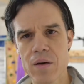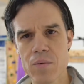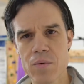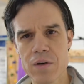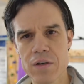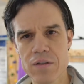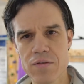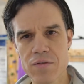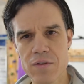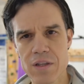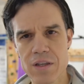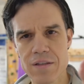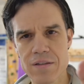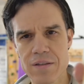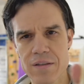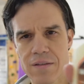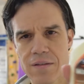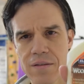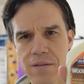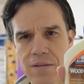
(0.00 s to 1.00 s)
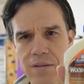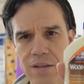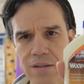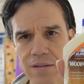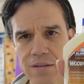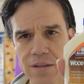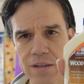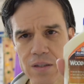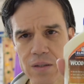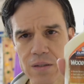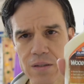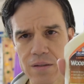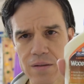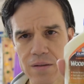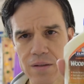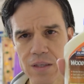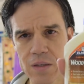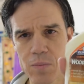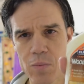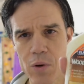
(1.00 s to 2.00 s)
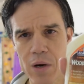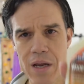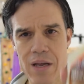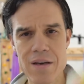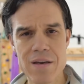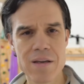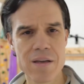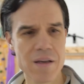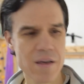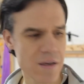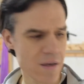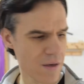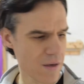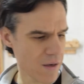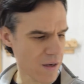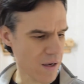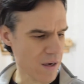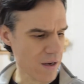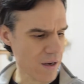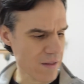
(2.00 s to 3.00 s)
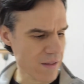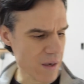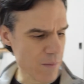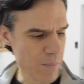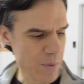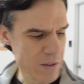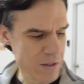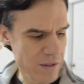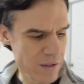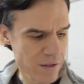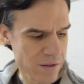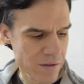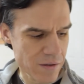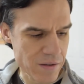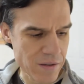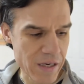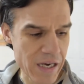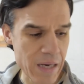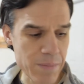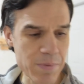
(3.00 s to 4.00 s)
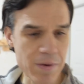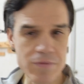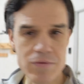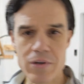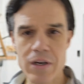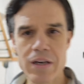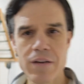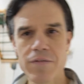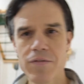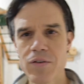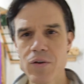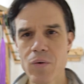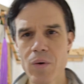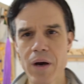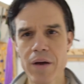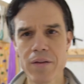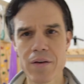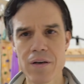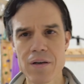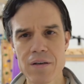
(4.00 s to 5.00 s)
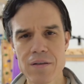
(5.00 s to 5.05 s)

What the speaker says: works for this. It's this brand and that particular type. I've tried a few other